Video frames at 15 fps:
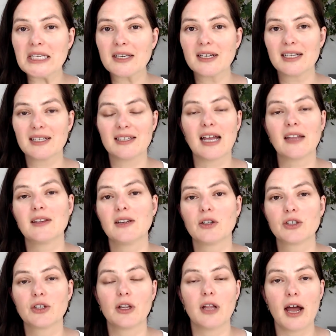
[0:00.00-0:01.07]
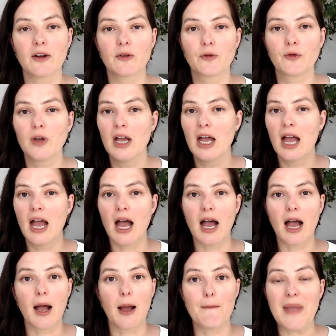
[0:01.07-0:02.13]
is that there's a lot of
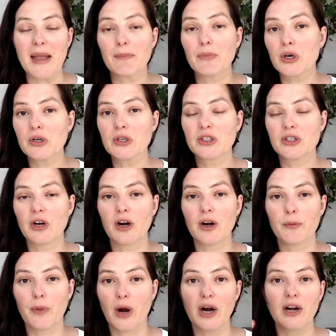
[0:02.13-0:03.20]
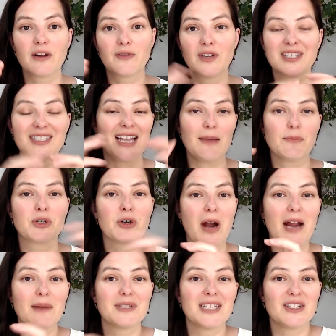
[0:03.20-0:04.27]
members that are part of the same
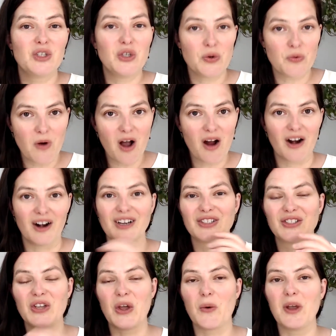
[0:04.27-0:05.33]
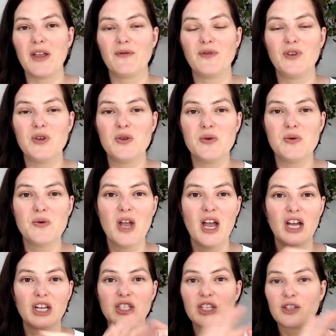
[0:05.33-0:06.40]
tribes as you are. So if you
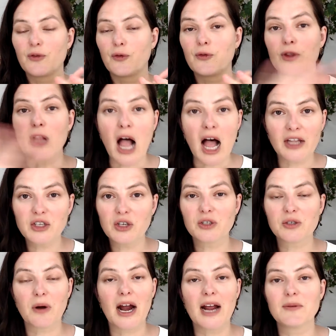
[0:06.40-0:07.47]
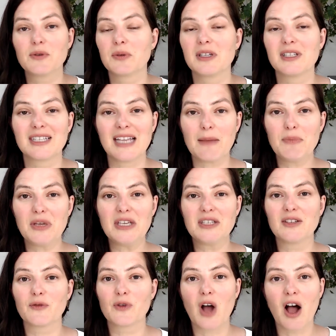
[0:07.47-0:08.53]
just flood your tribes with the same piece
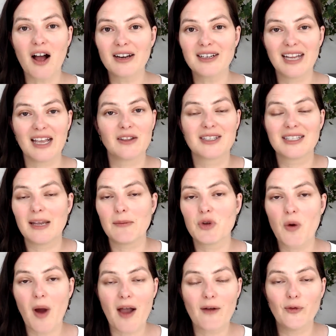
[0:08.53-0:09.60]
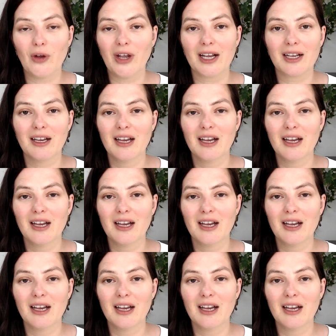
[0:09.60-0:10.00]
of content, the same graphic,